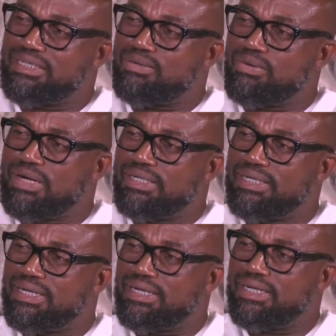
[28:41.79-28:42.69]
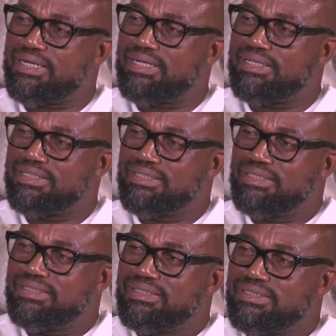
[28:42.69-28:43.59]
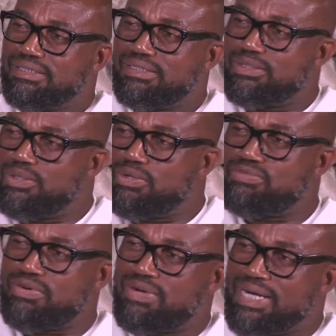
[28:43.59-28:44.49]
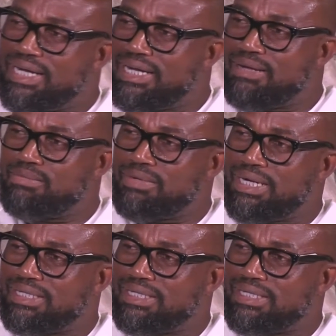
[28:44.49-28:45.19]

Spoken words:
the one you go forward and come back.